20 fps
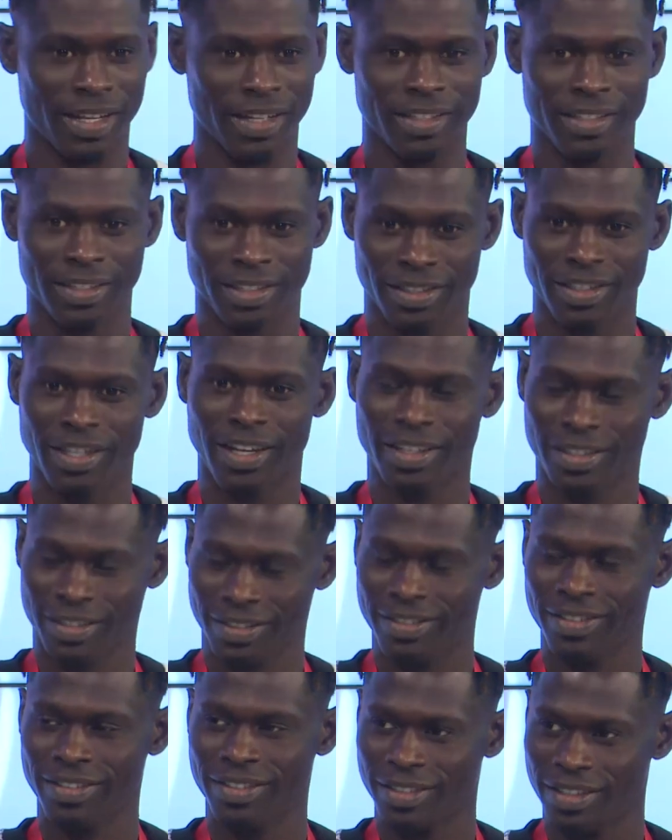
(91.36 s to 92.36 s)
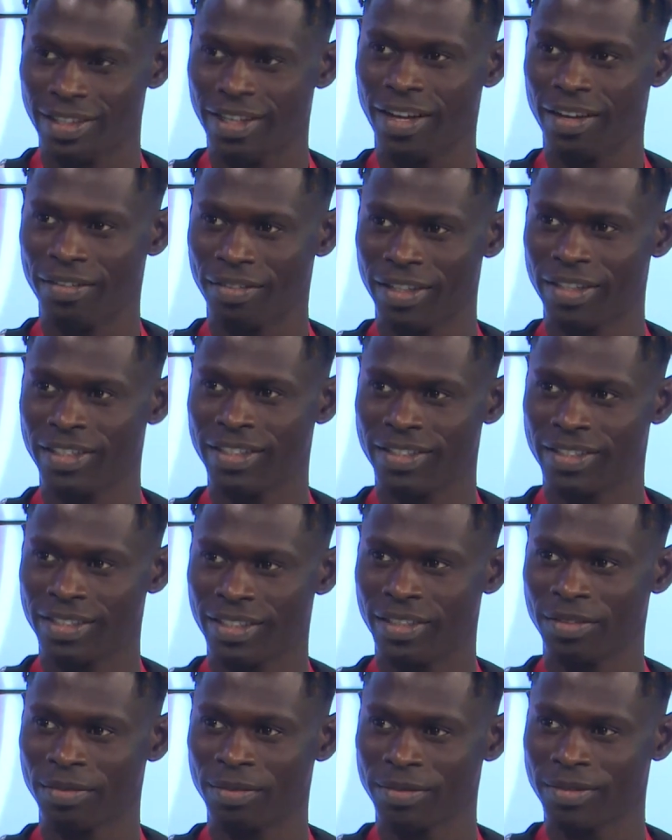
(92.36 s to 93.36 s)
You heard his name, yeah. He
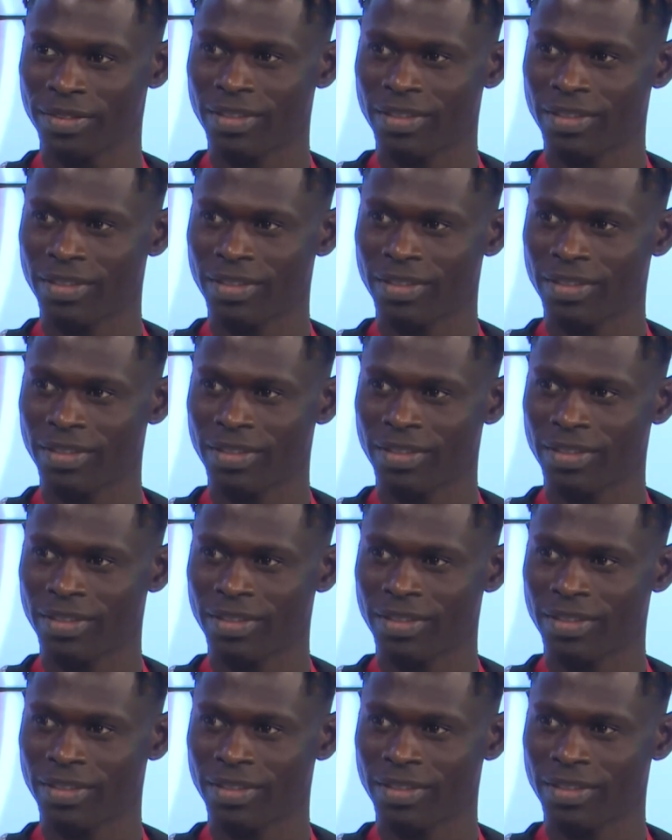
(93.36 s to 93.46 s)
did some good